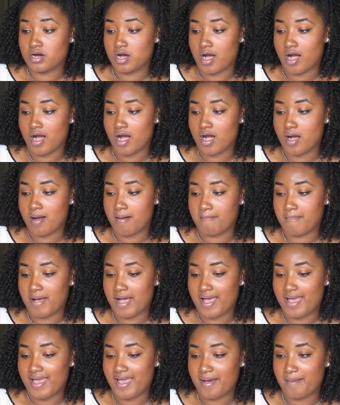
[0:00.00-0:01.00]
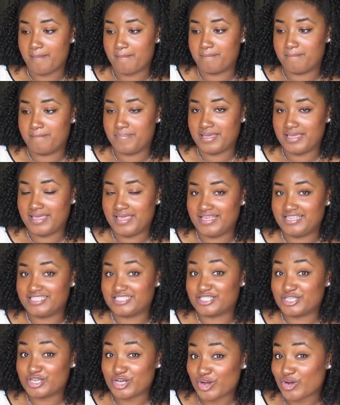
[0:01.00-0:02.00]
have
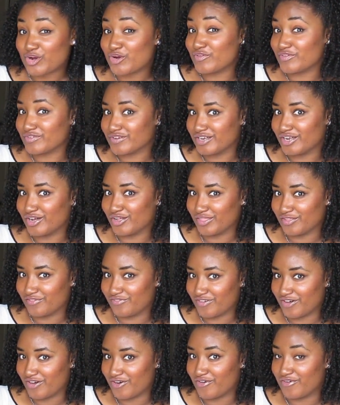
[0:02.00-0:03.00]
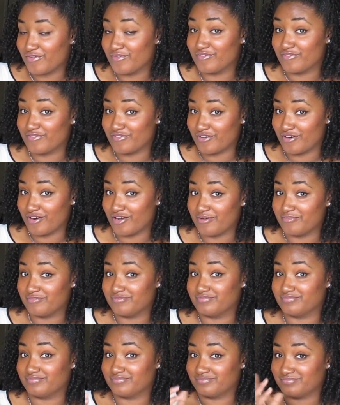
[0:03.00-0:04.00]
B's girlfriend on the phone from,
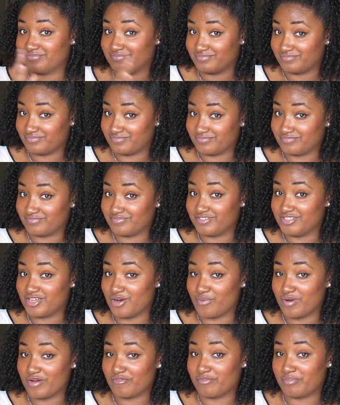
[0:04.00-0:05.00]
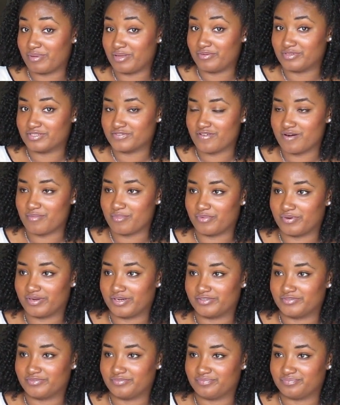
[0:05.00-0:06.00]
wherever B was from or
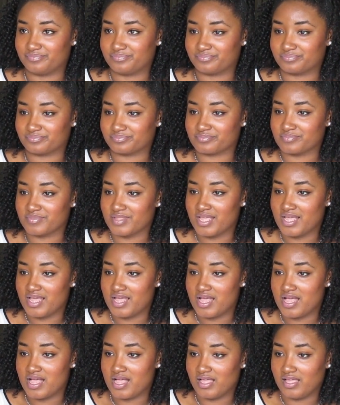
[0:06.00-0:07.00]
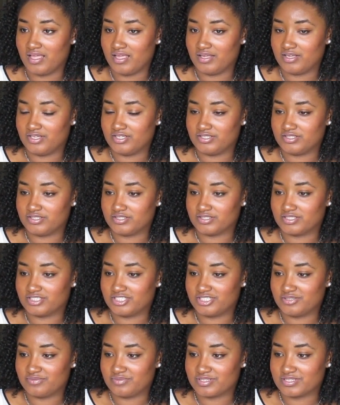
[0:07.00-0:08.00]
whatever. And
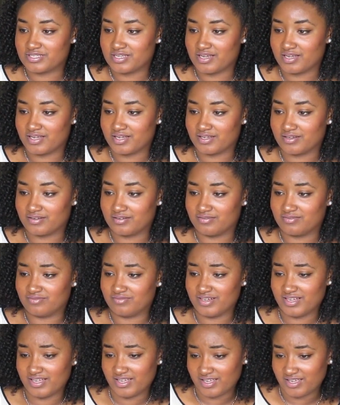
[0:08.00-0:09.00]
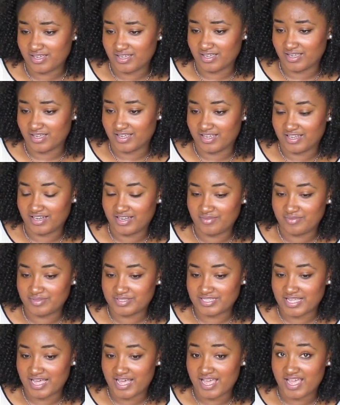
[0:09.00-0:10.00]
she was like, what? And he
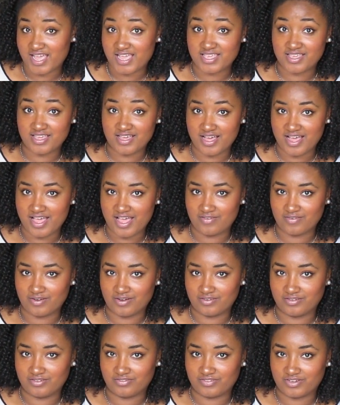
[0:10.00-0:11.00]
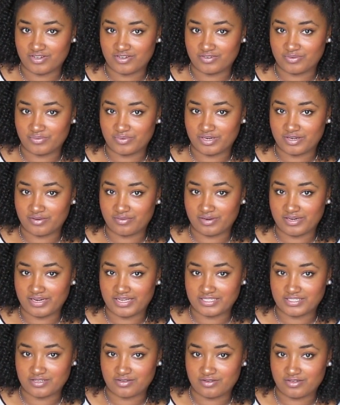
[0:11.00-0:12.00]
was like, yeah, I have her on the phone or whatever. And
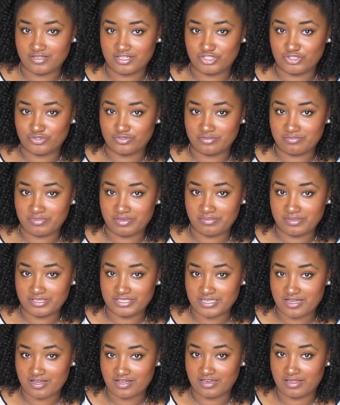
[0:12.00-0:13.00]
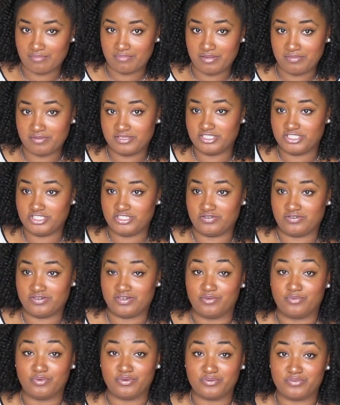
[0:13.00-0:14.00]
I told her that you and B been talking and B been cheating on
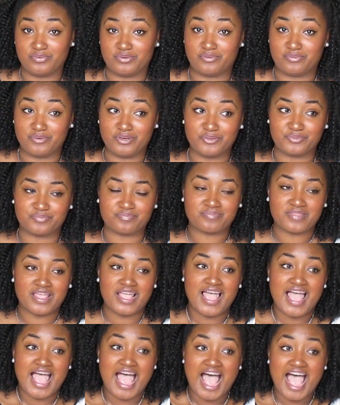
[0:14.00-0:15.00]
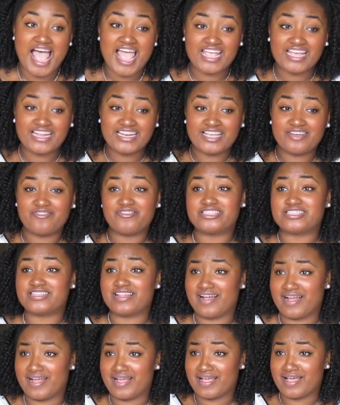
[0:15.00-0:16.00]
her, whoop, whoop, whoop. And he was
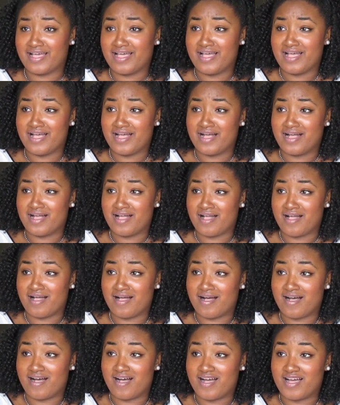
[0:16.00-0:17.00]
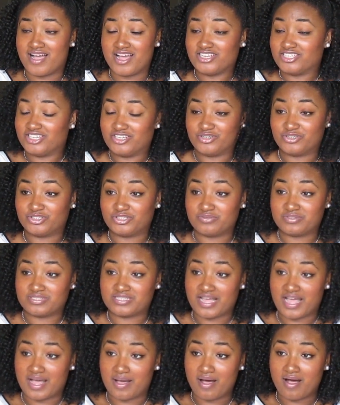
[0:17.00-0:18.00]
like, and no, she was
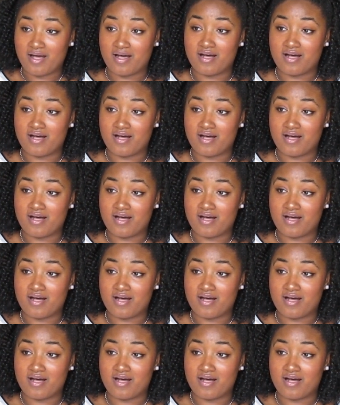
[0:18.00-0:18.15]
like,